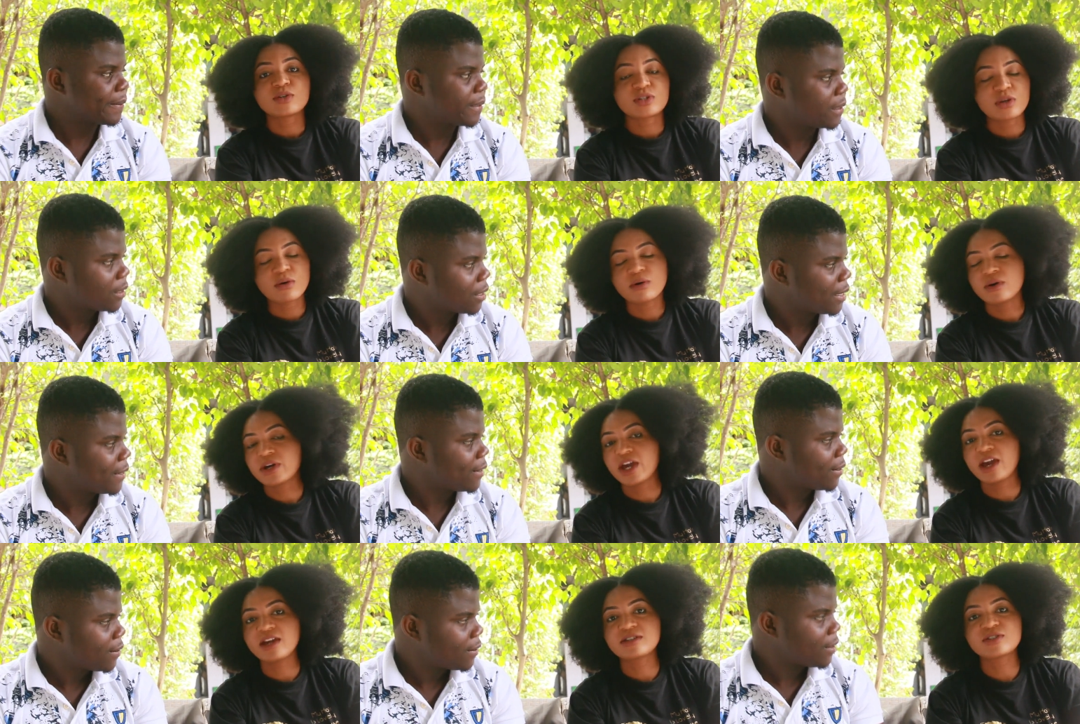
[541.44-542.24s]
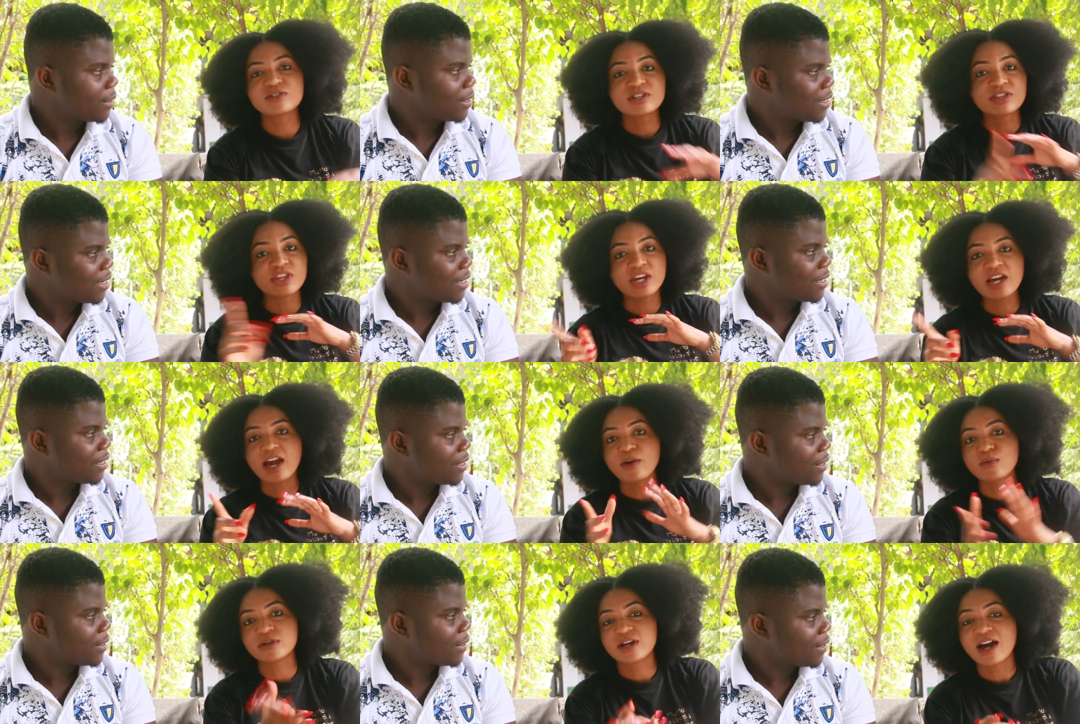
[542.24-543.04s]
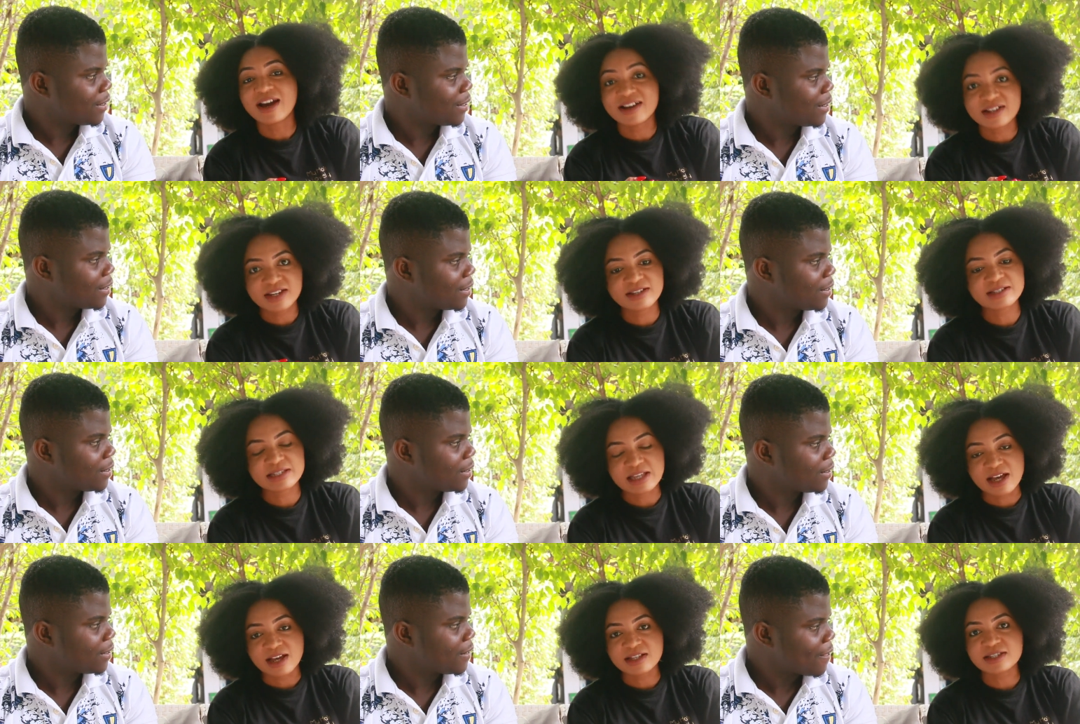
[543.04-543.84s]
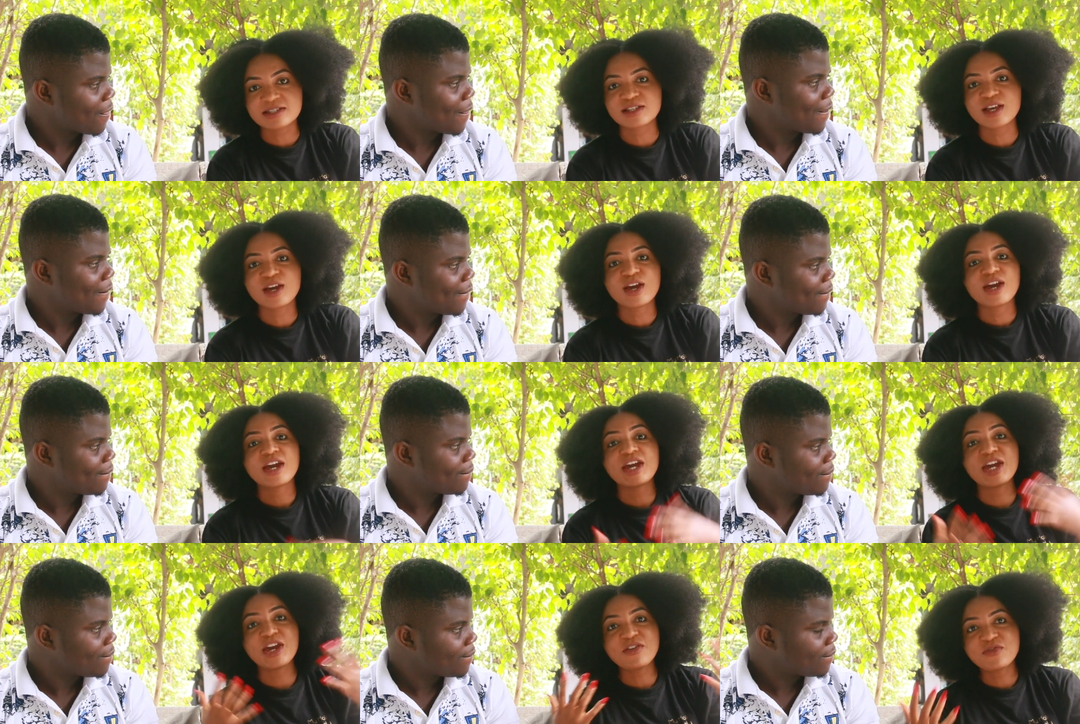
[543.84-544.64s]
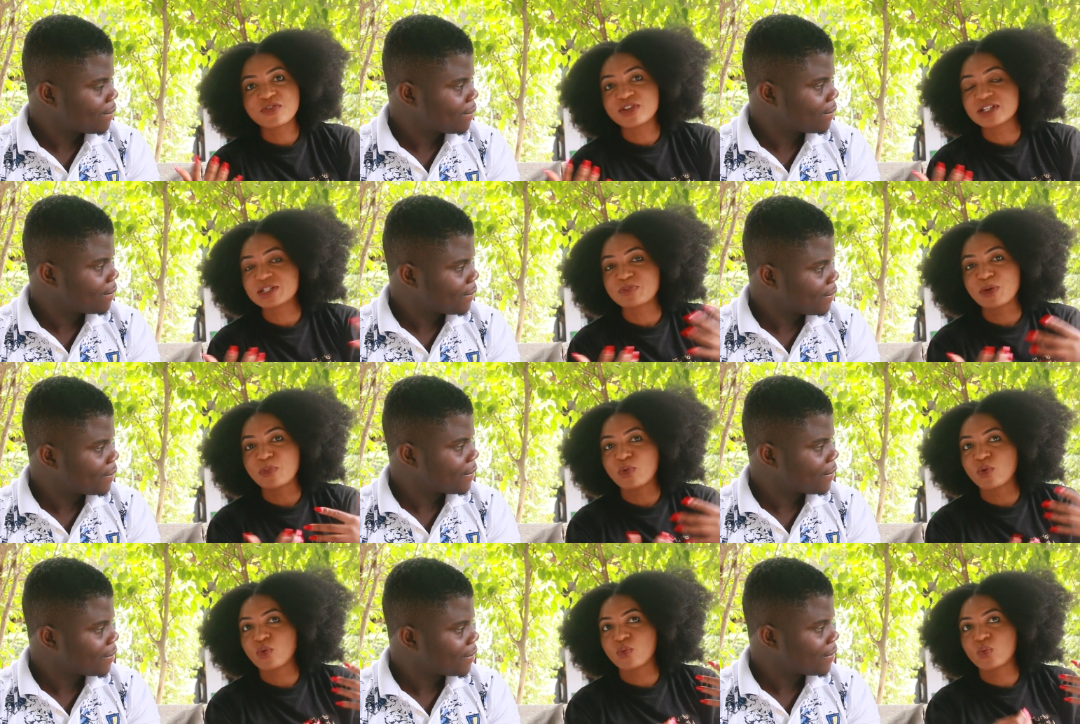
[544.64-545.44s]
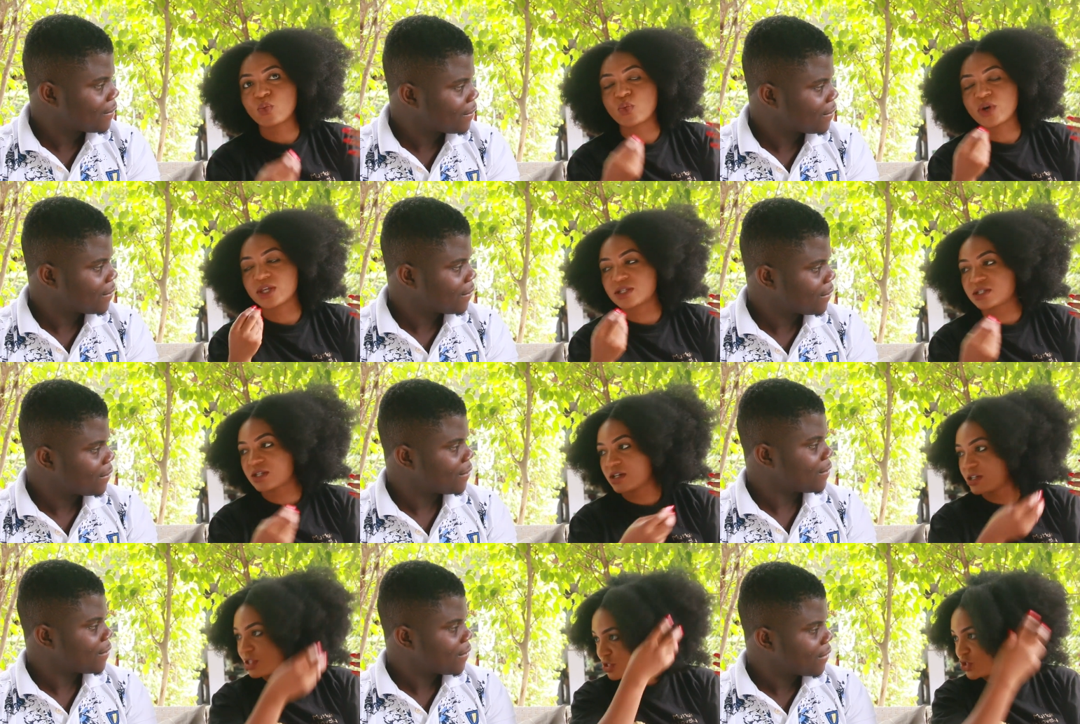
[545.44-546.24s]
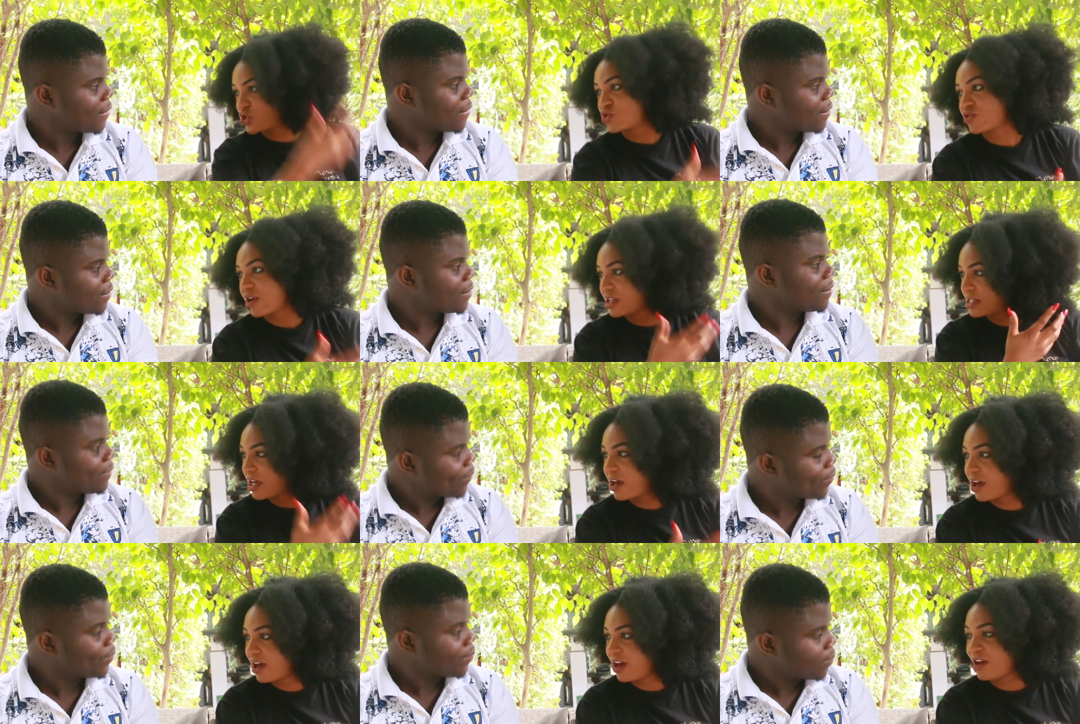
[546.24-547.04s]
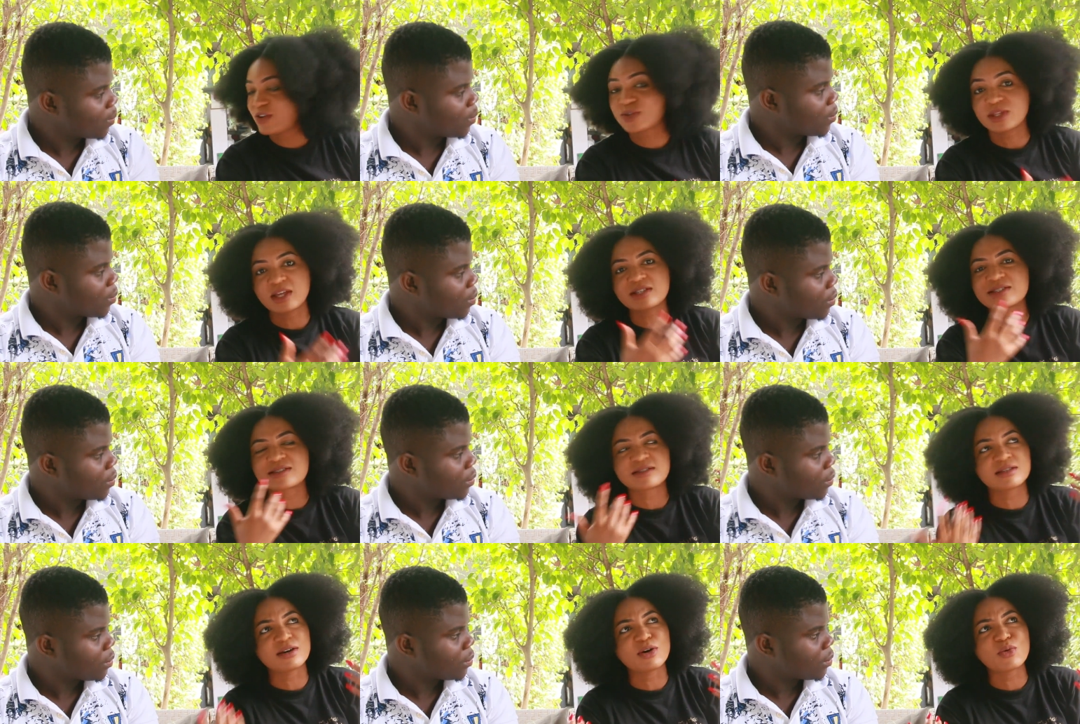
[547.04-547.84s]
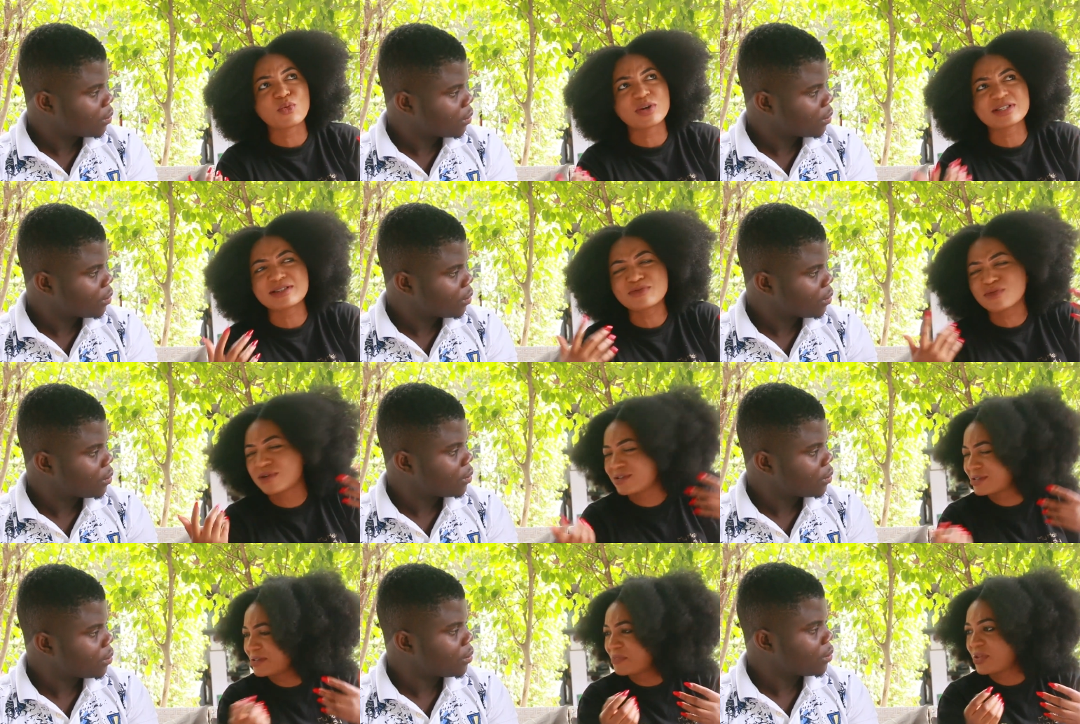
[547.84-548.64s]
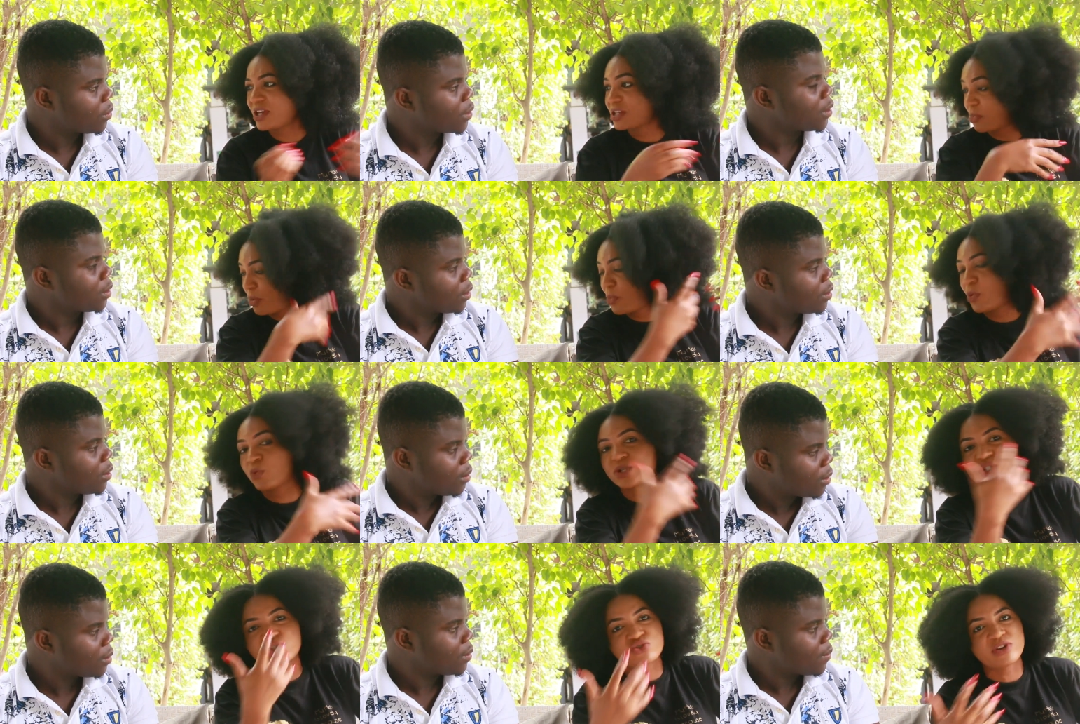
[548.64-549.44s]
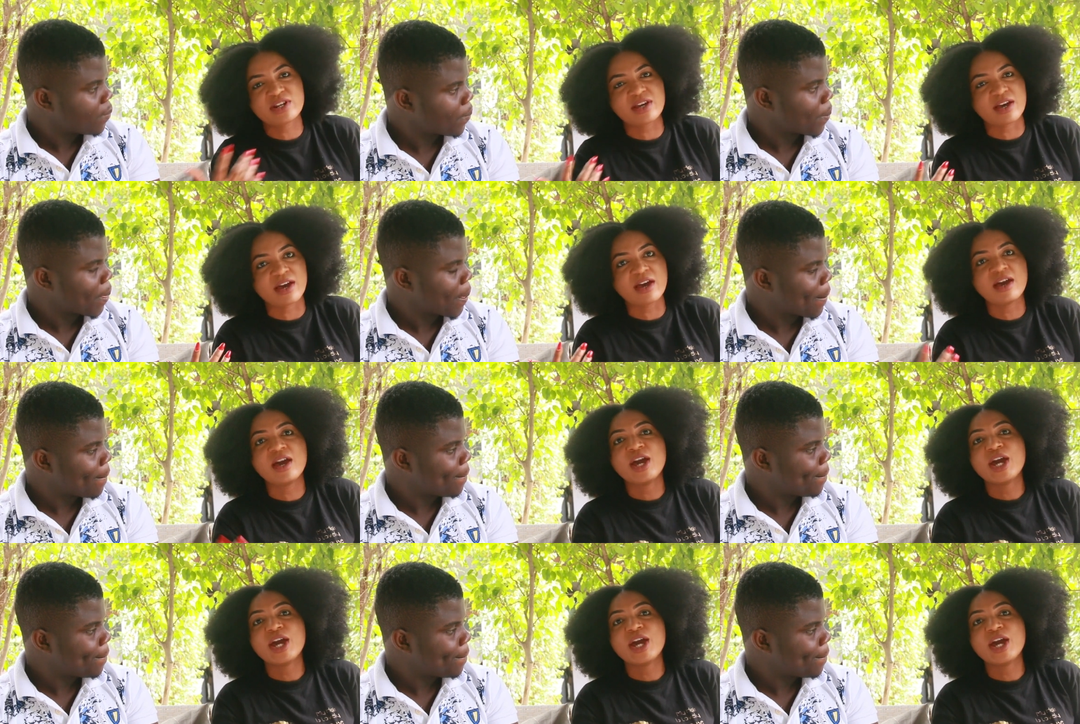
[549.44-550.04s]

Speaker 1: so, okay, so the thing I want to add is that if those people with uh, the straight hair, mm. that's the western wall or something, the people with straight hair,